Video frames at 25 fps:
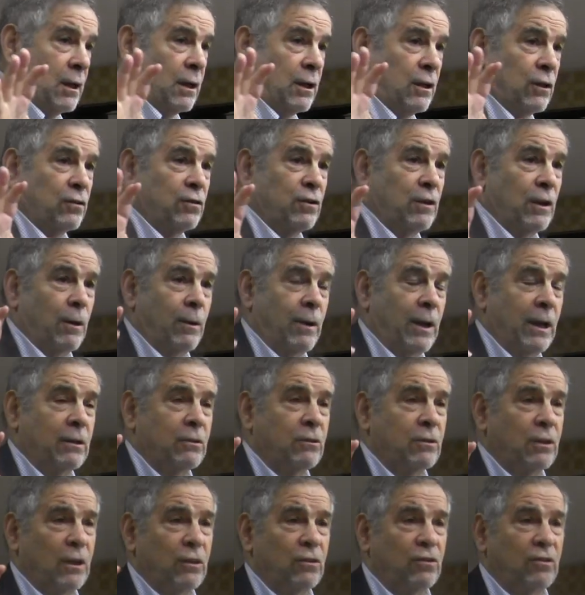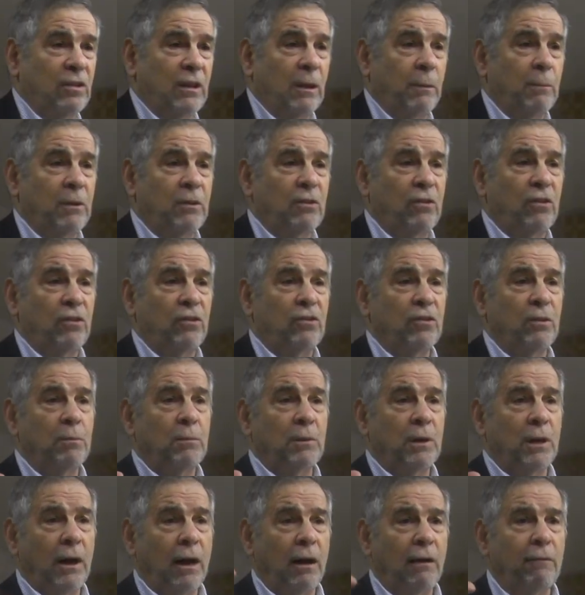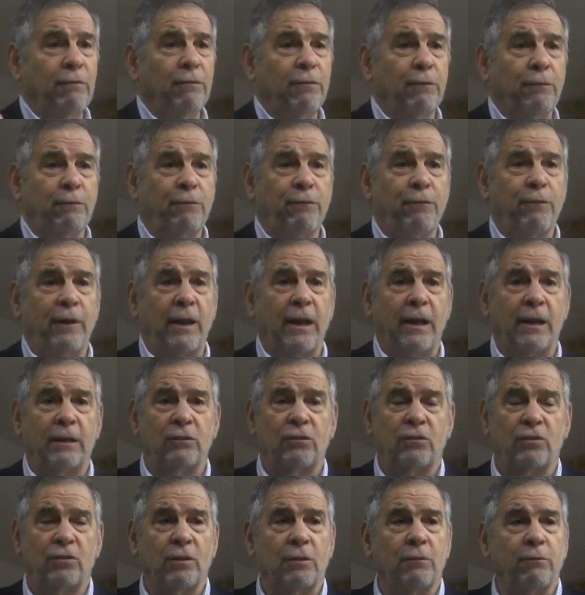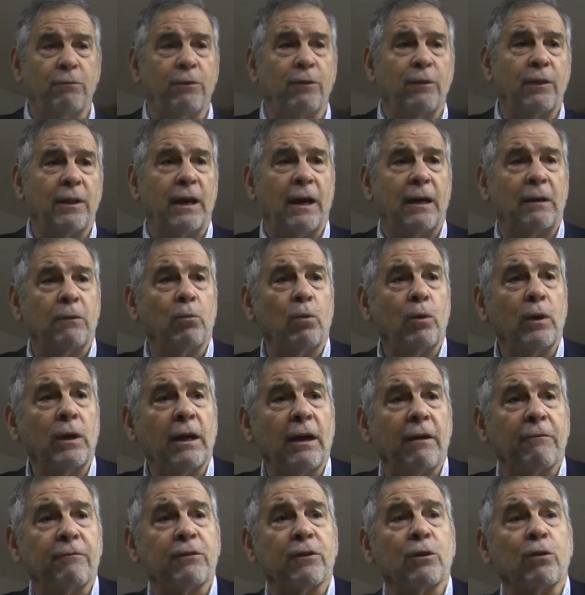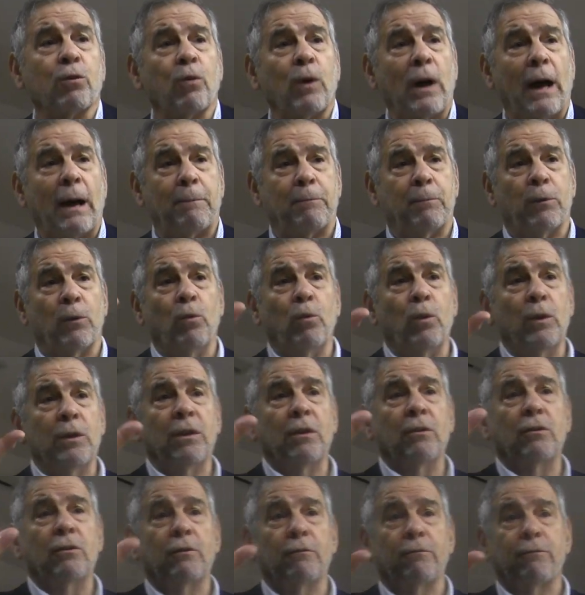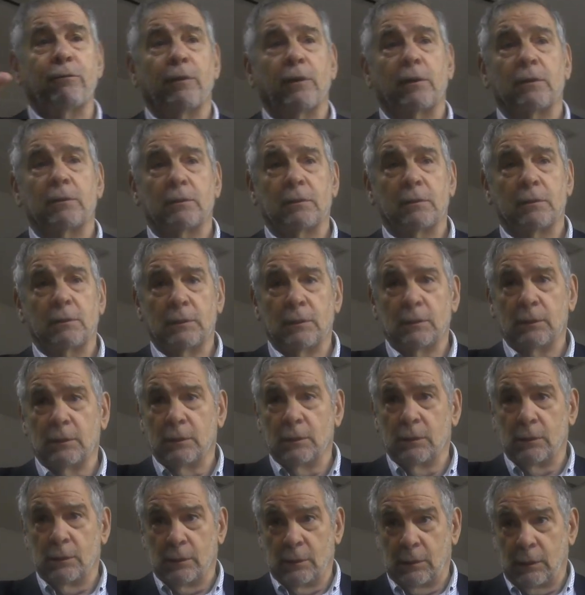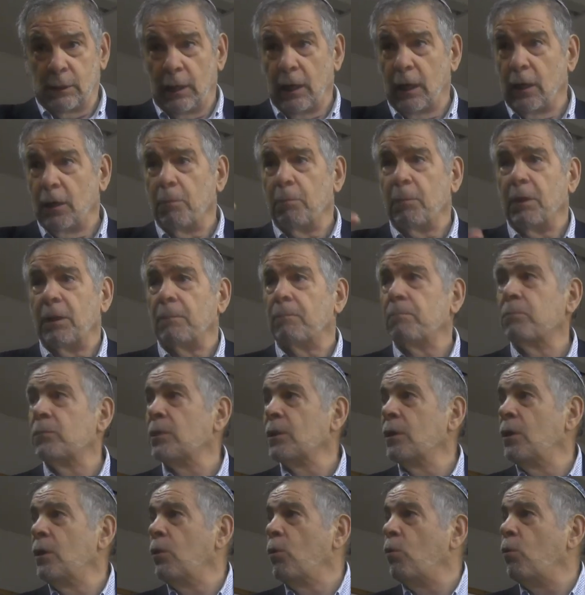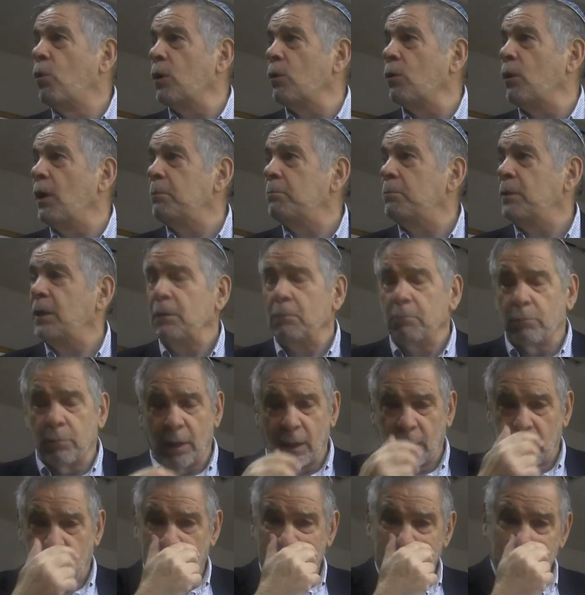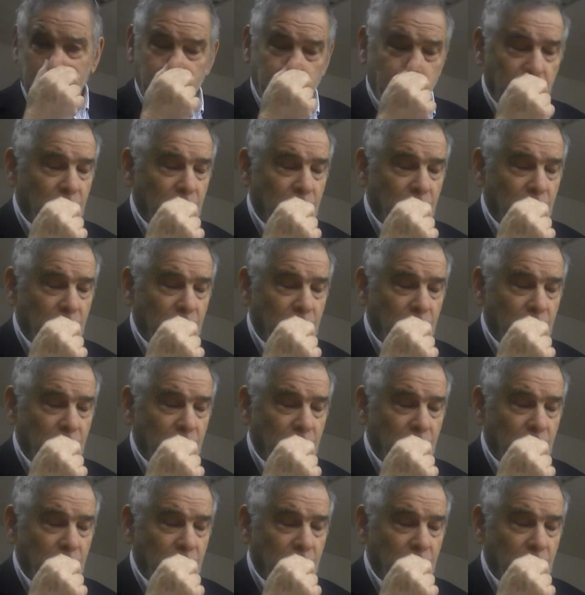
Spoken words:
Is there anti-Semitism of France? And for that, we have to grapple with a different element. What do I mean by that?